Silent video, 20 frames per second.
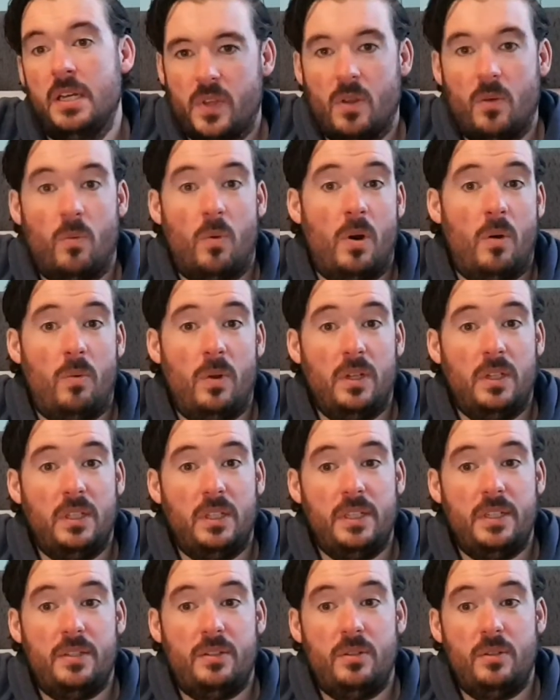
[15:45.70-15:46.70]
What we'll at
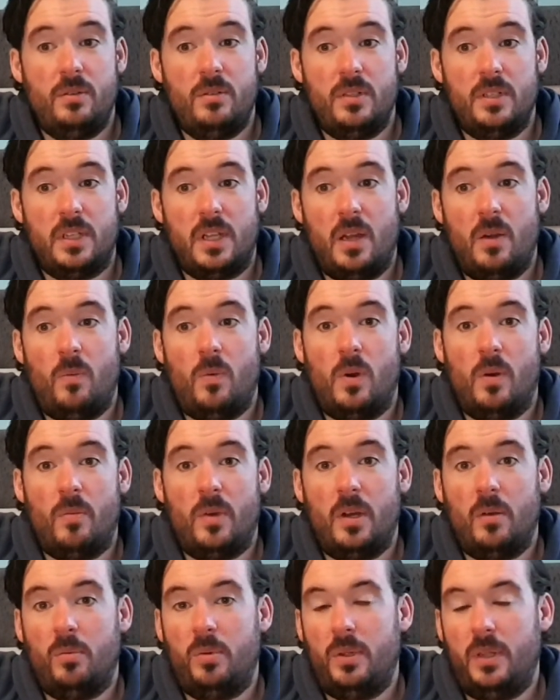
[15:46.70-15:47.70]
least do is let it warm
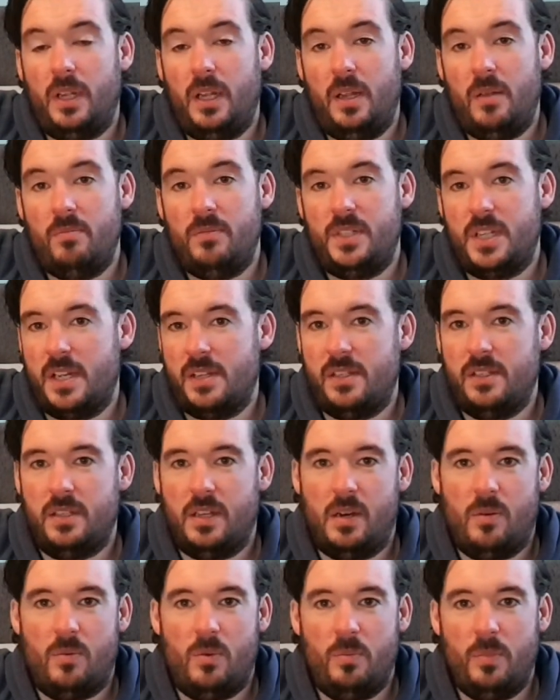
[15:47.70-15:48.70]
up. Chances are I
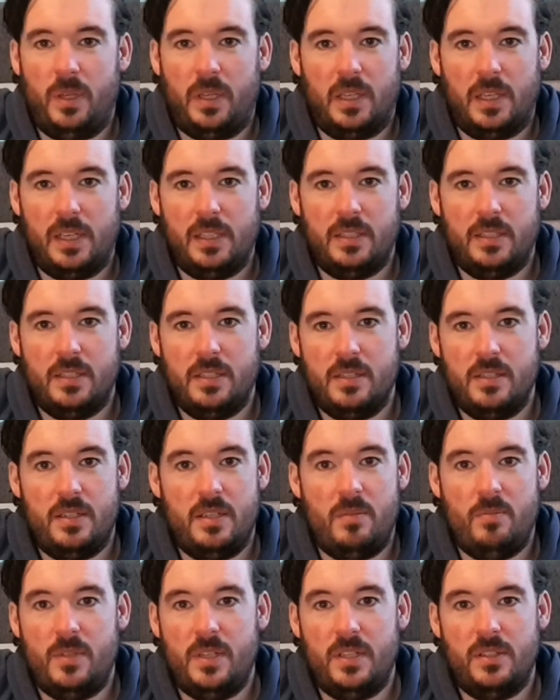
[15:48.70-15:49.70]
won't be collecting it the same
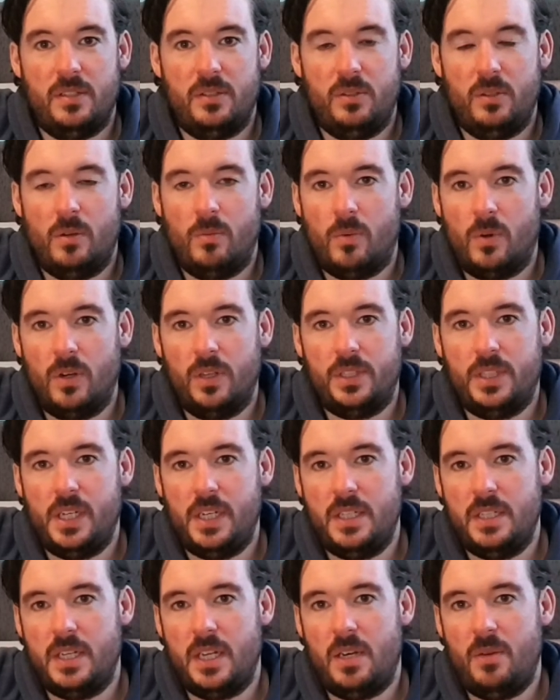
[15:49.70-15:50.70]
day as I do a water
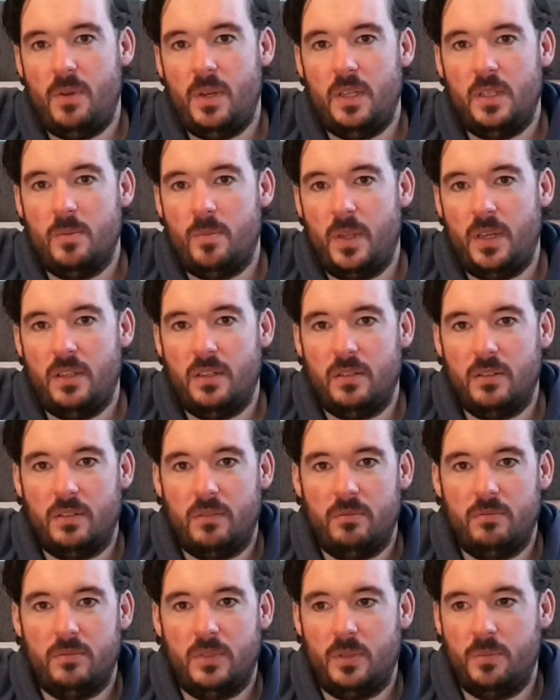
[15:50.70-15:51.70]
change anyway, depending on
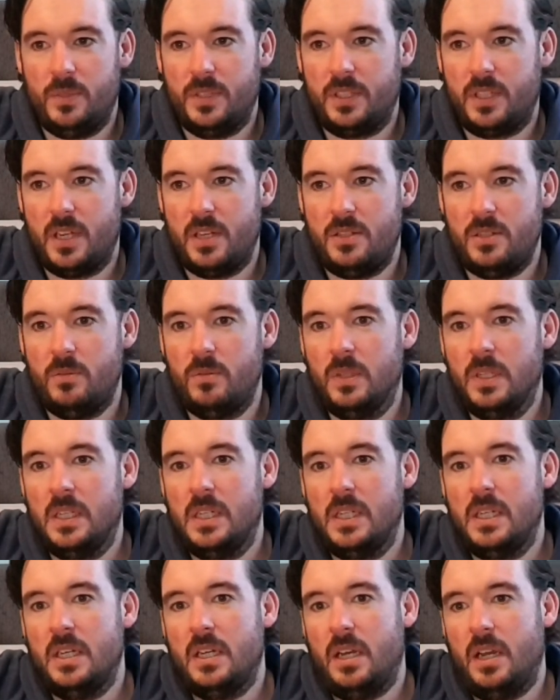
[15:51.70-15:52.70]
my schedule.
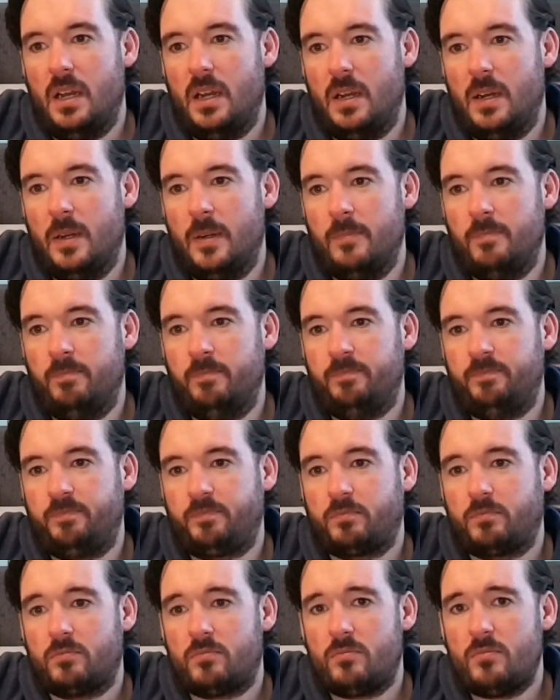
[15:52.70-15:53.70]

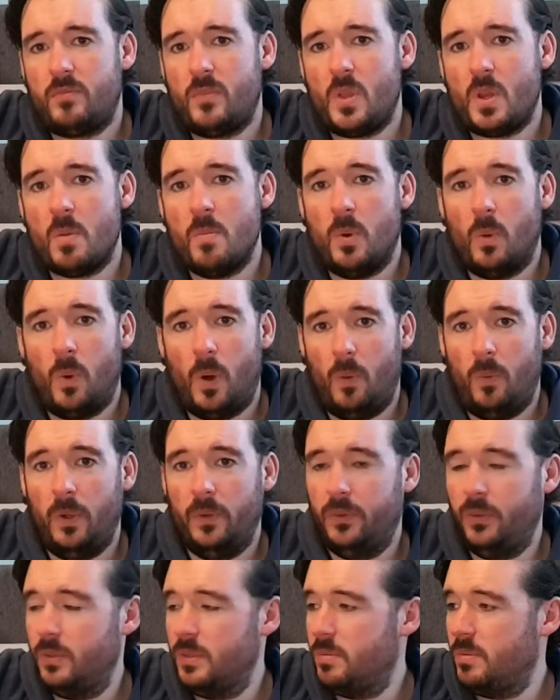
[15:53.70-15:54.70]
But what we'll
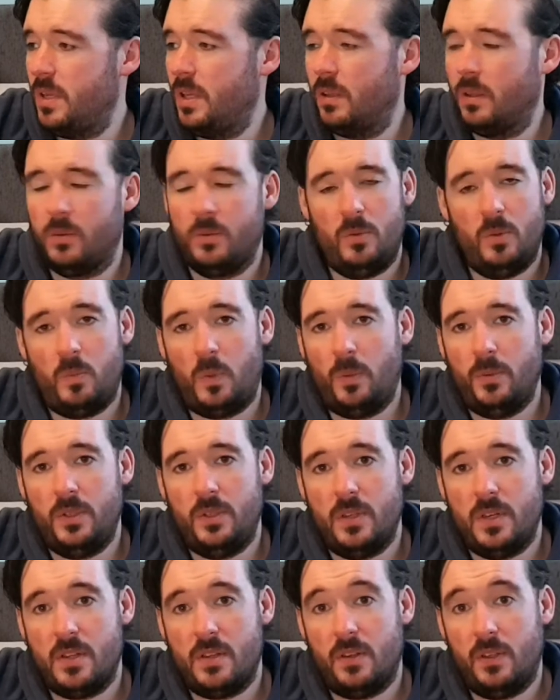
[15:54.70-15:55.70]
do as well, I'll probably do
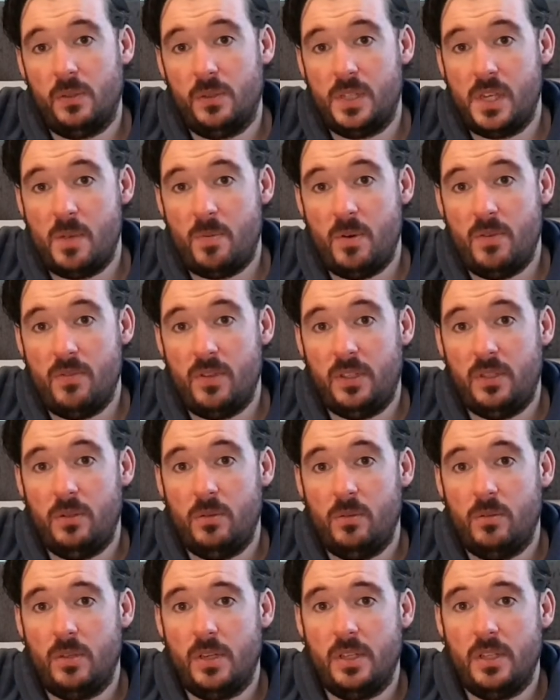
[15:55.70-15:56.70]
another little separate
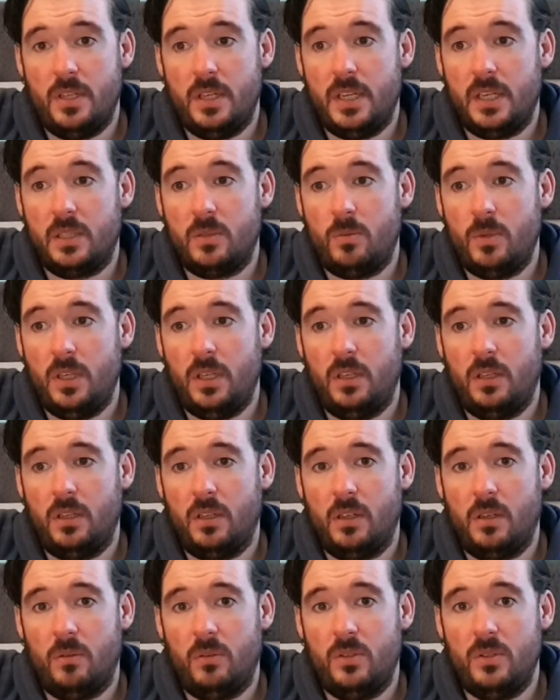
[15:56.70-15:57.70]
video in the next week.
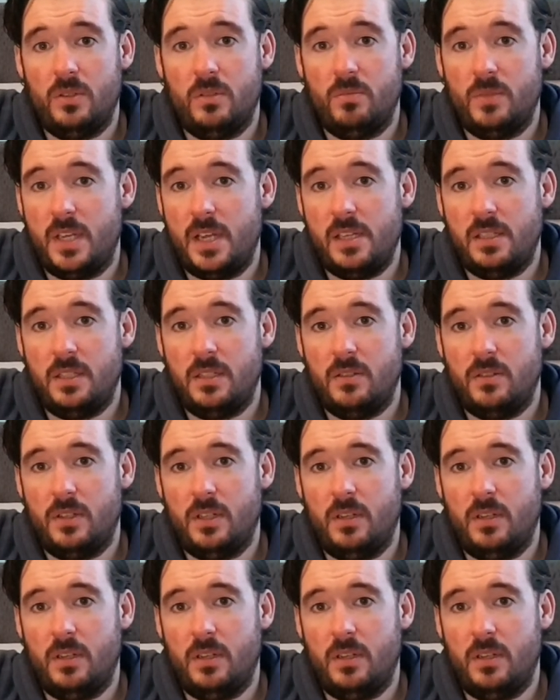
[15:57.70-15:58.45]
I'll do some testing on it.